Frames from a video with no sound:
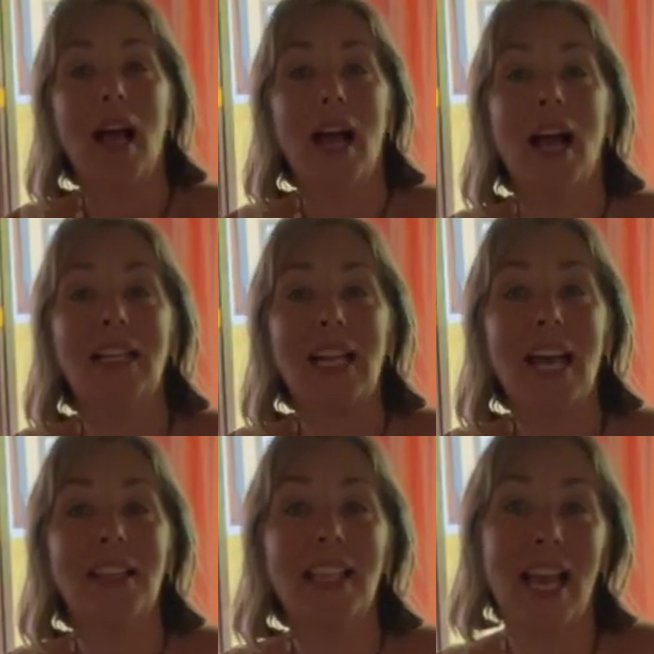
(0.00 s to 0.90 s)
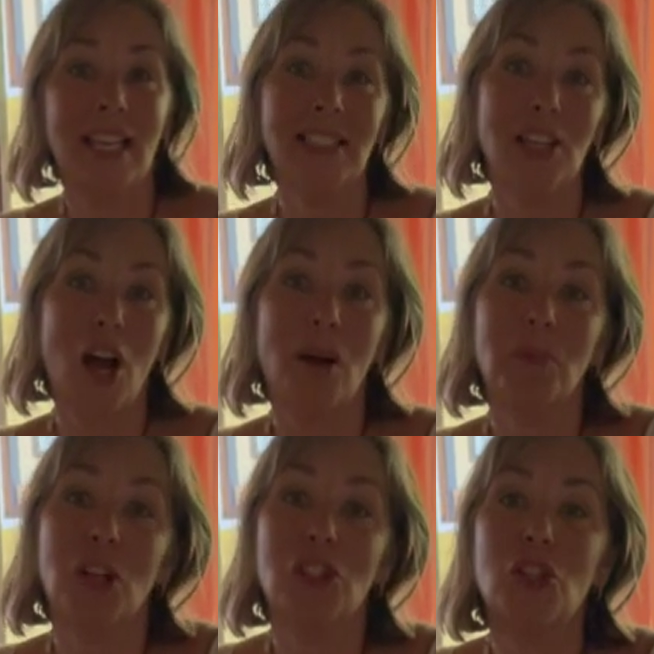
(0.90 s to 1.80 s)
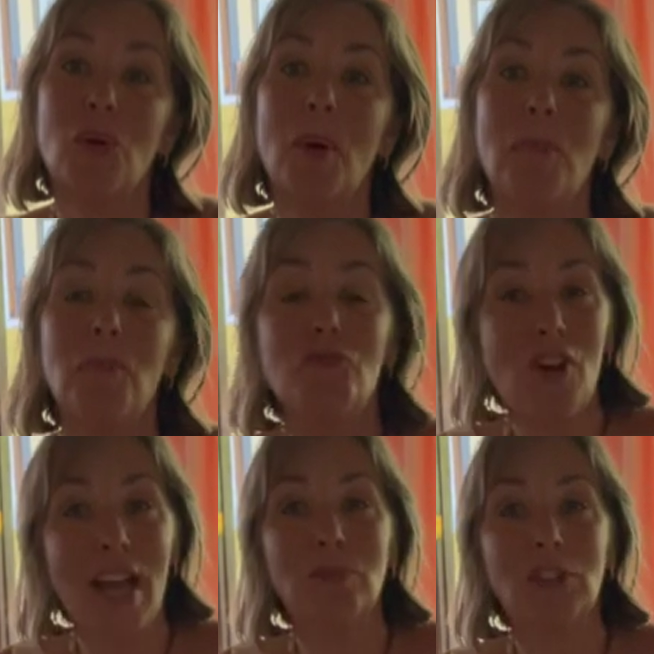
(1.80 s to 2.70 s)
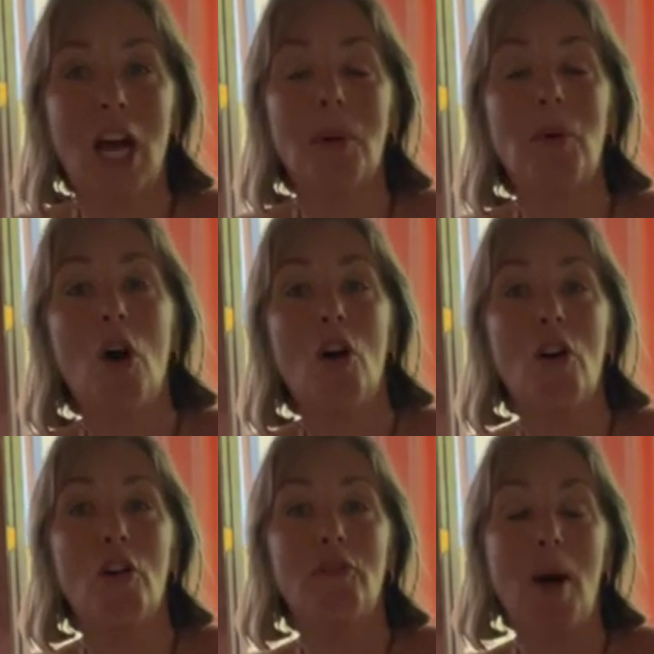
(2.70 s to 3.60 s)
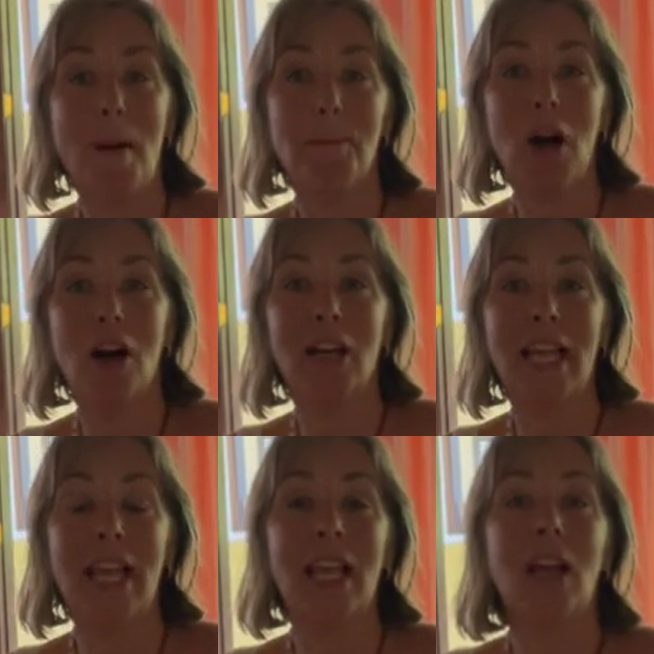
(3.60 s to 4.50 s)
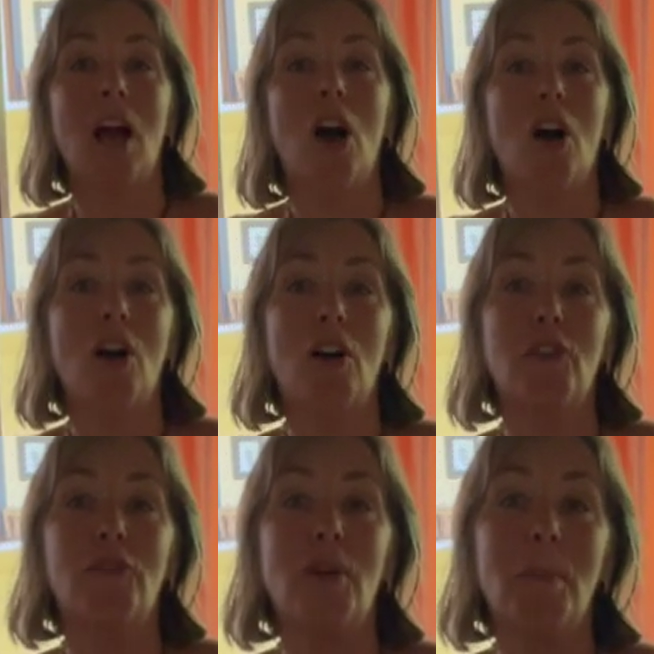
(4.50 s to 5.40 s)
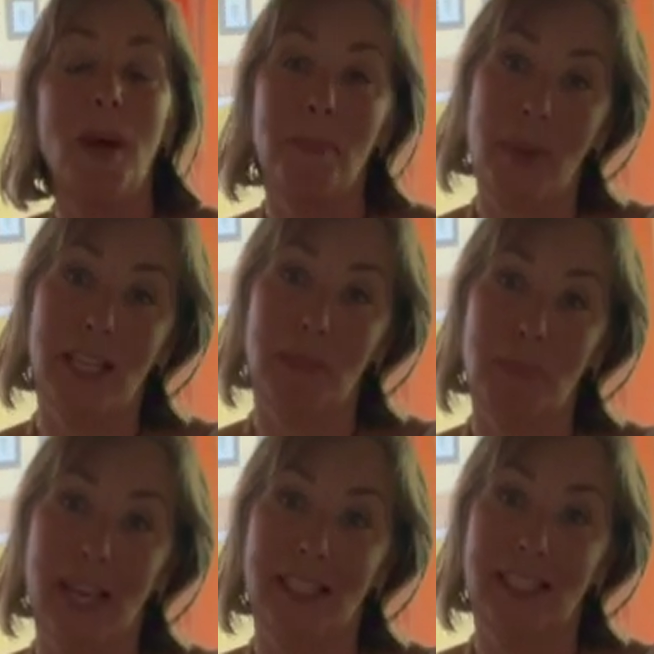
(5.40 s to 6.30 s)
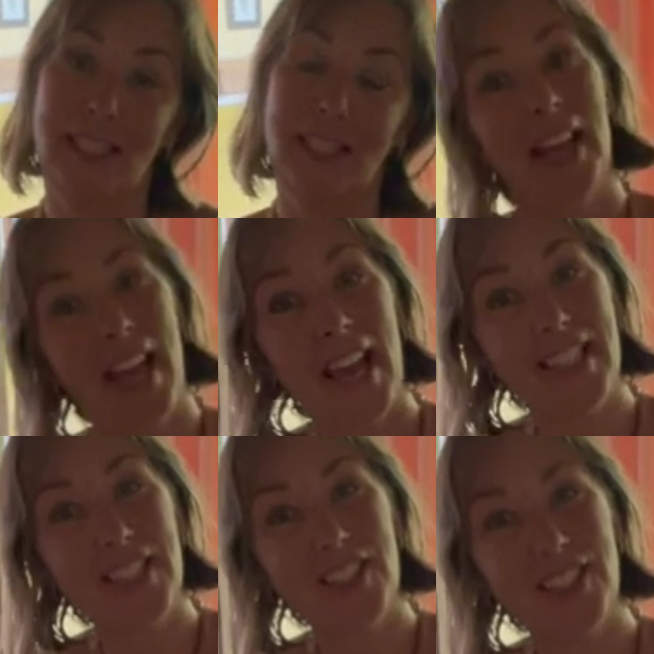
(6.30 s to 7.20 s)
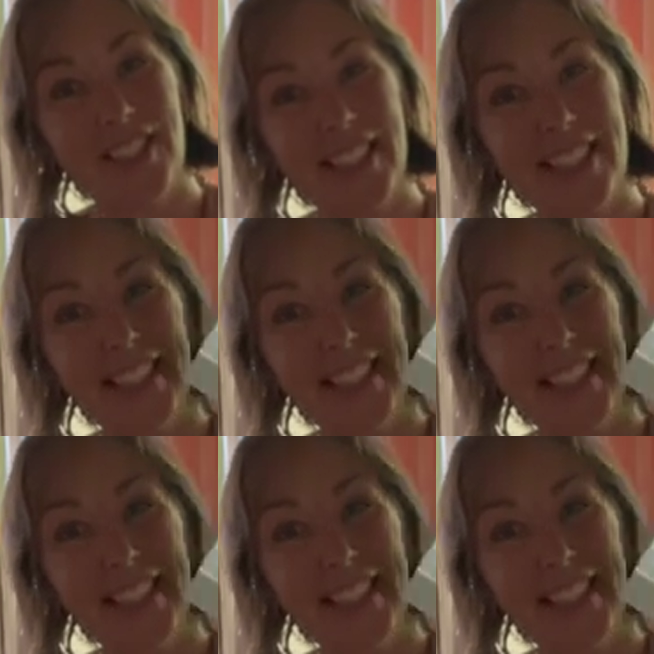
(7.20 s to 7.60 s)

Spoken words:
And at the end, I'm going to do a roundup of Bali, of my best bits. Enjoy!